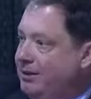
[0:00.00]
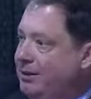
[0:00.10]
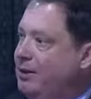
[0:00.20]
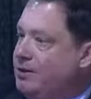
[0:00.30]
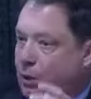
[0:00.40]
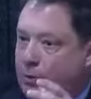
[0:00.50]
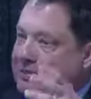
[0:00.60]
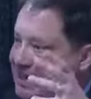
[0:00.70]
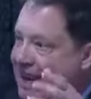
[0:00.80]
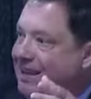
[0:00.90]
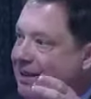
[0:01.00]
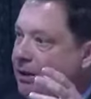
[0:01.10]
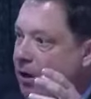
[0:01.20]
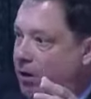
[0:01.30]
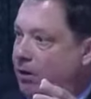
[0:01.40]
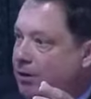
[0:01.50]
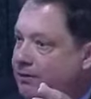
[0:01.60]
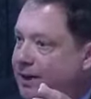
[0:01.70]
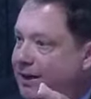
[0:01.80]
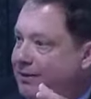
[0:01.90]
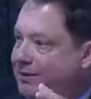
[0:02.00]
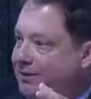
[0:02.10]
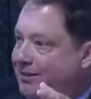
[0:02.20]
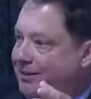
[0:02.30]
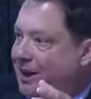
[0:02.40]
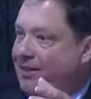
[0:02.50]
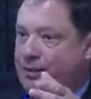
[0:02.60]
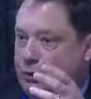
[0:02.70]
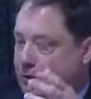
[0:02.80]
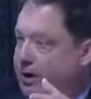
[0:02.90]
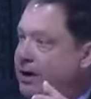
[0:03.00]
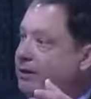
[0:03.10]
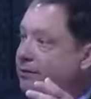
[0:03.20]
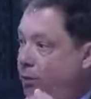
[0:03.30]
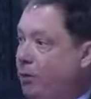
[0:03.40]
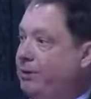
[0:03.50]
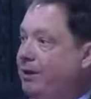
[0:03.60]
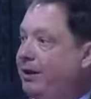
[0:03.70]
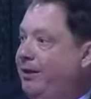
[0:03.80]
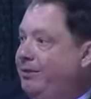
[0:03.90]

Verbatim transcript: Right. So taking all of that and then trying to formulate